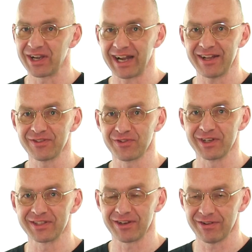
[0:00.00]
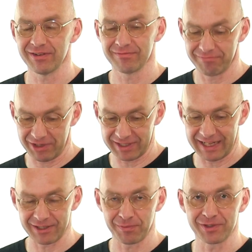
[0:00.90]
so I can't throw a zero because
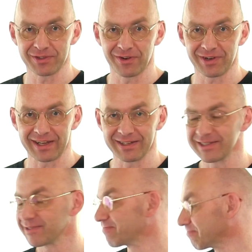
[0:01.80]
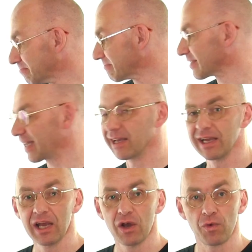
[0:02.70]
that's supposed to look like this. Okay,
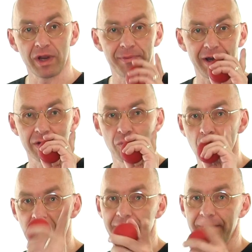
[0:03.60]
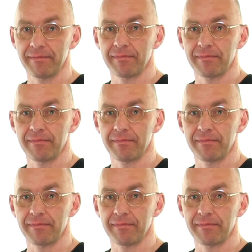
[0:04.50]
what about a one?